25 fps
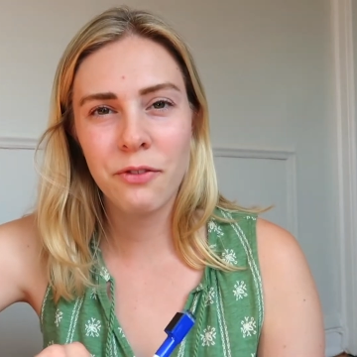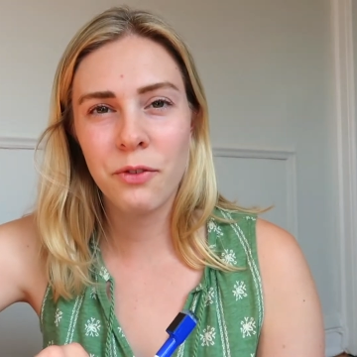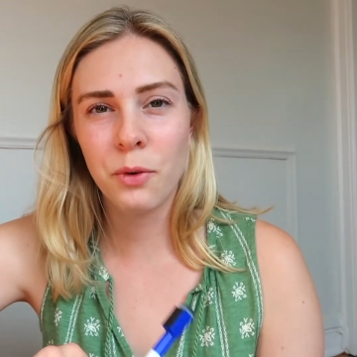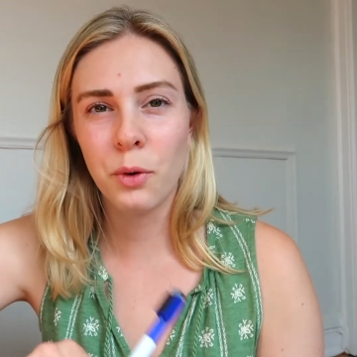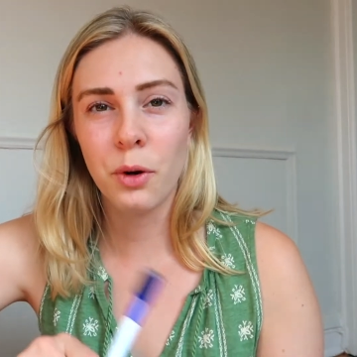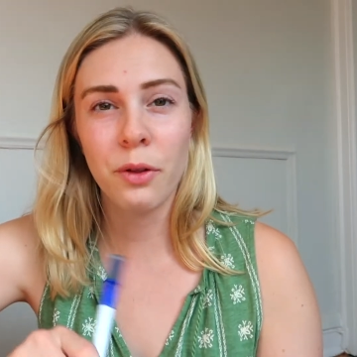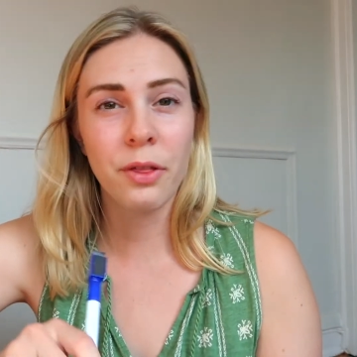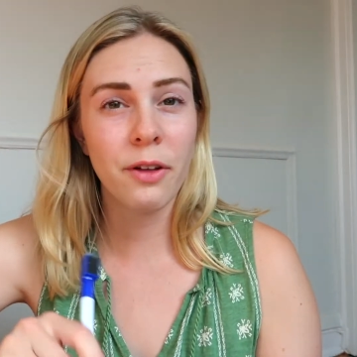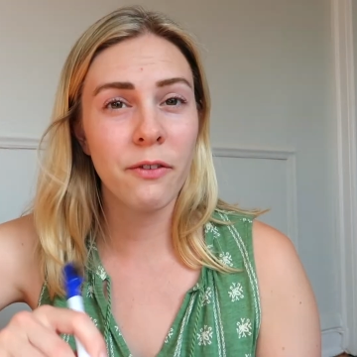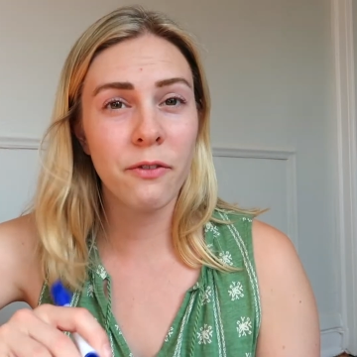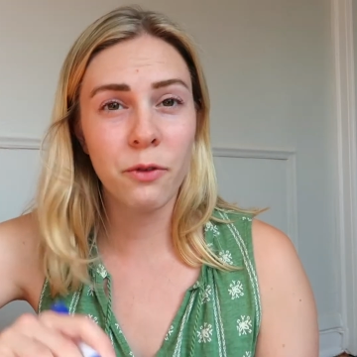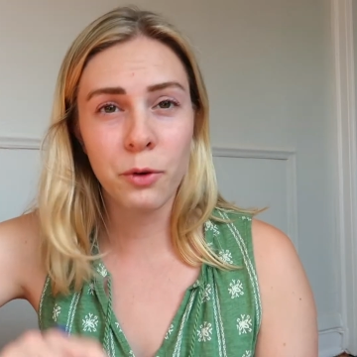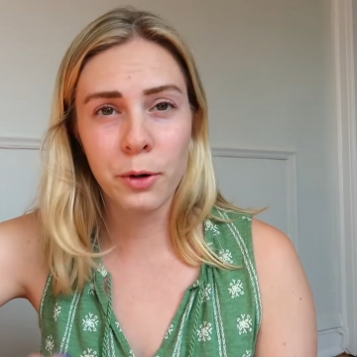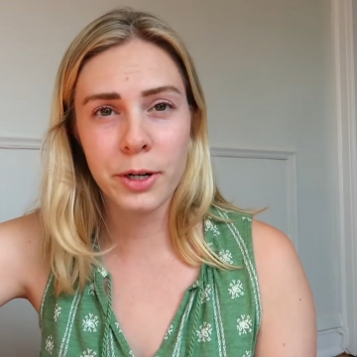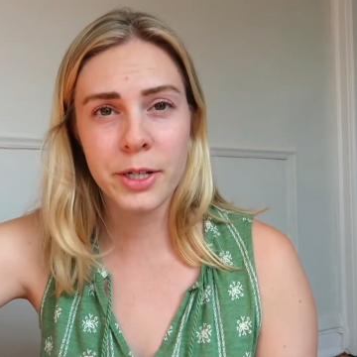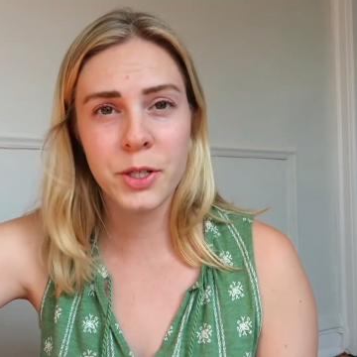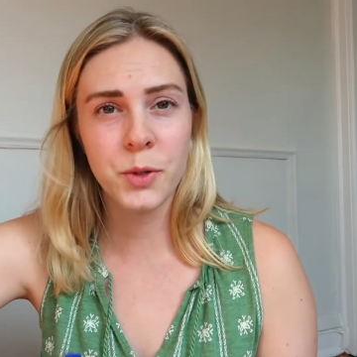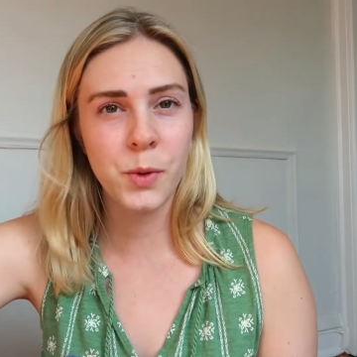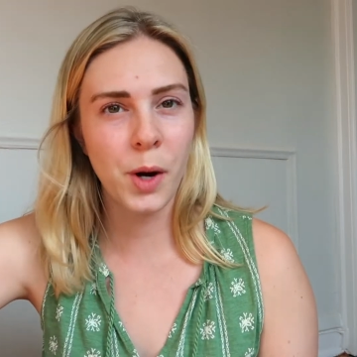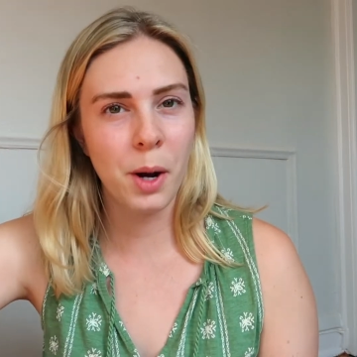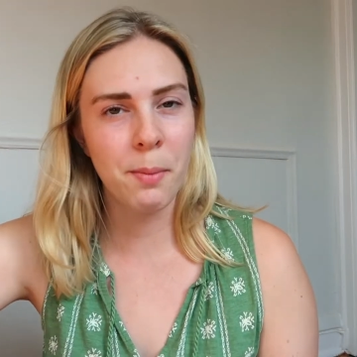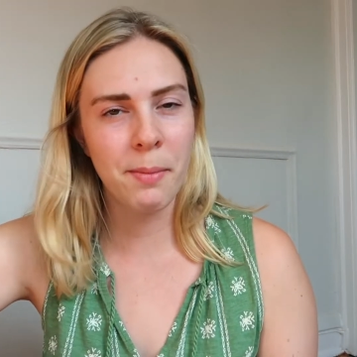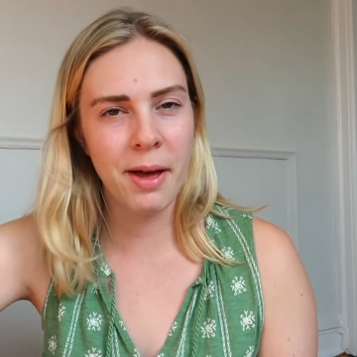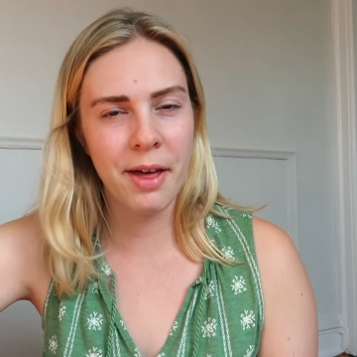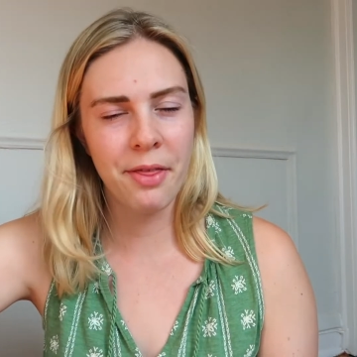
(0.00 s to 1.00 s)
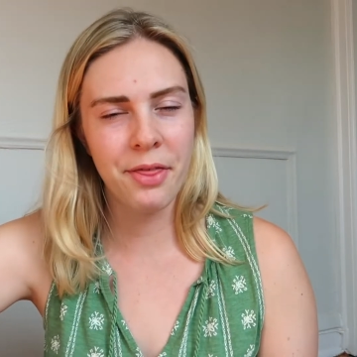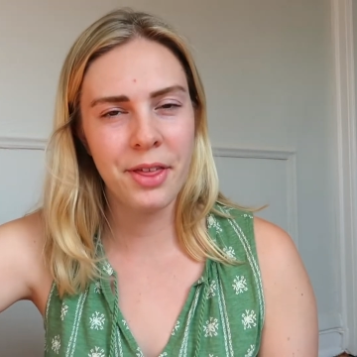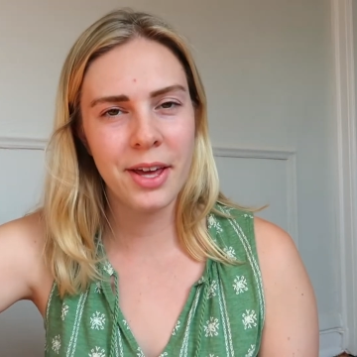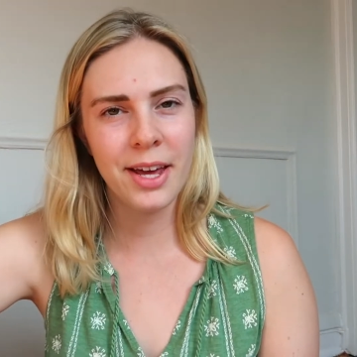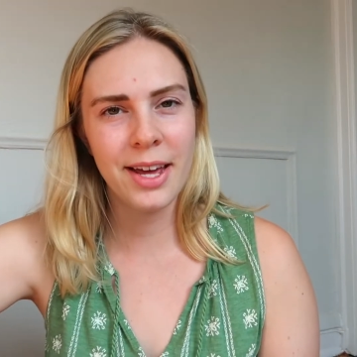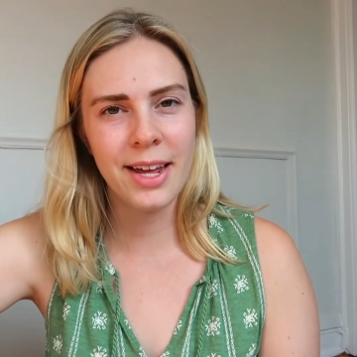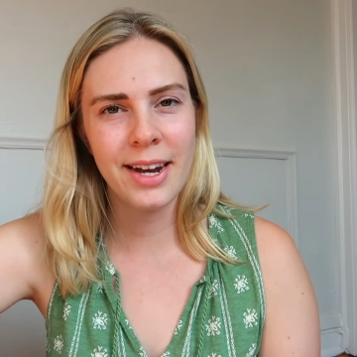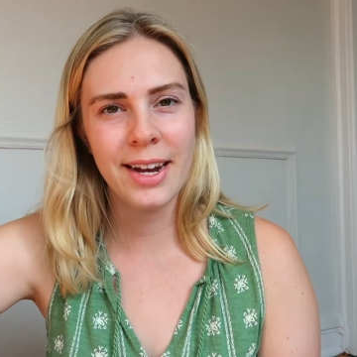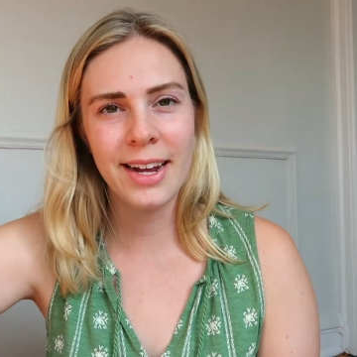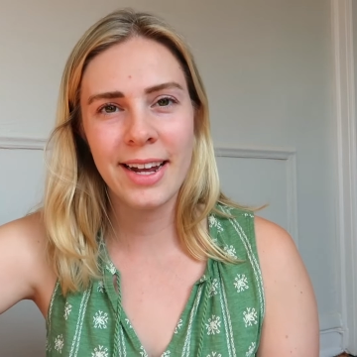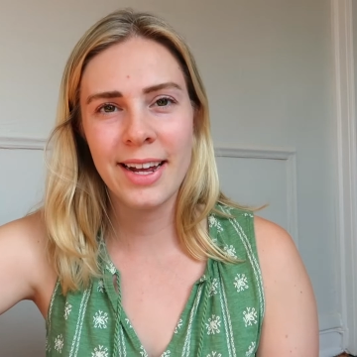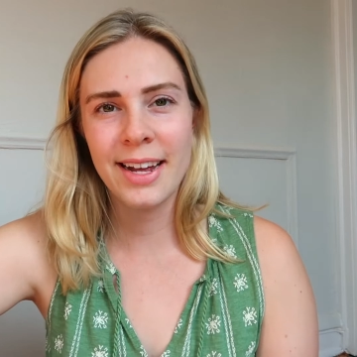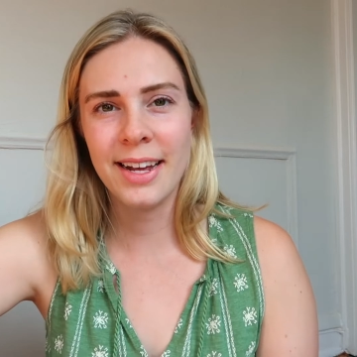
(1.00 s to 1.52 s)
for the Foursquare
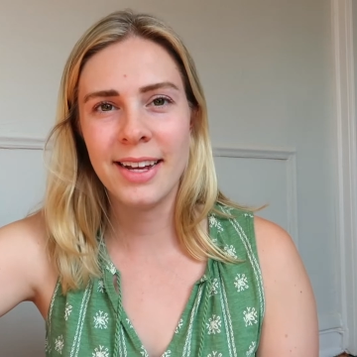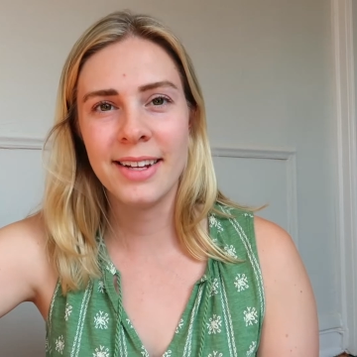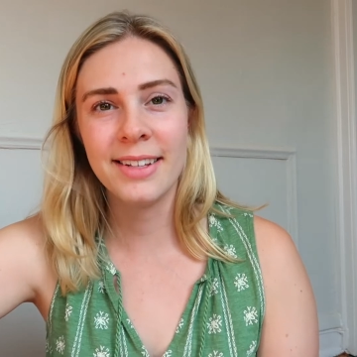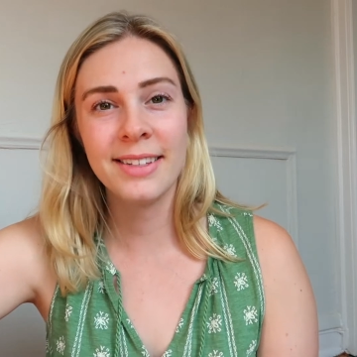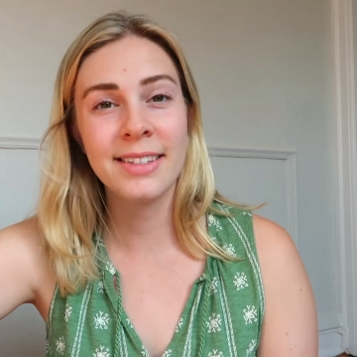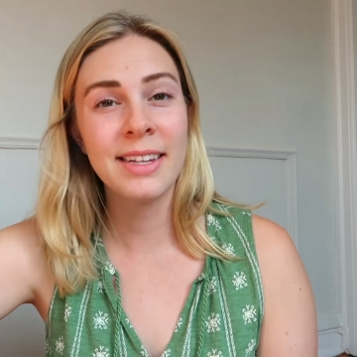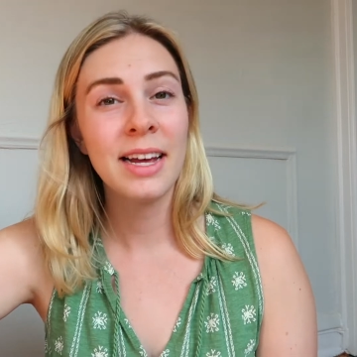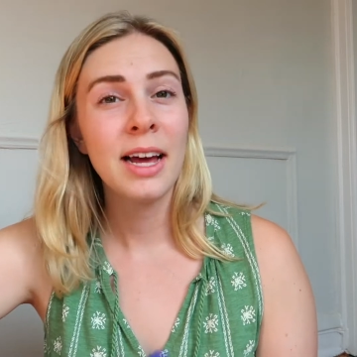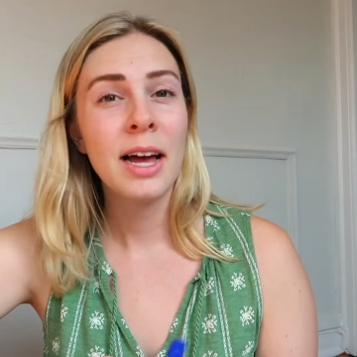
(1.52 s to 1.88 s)
method is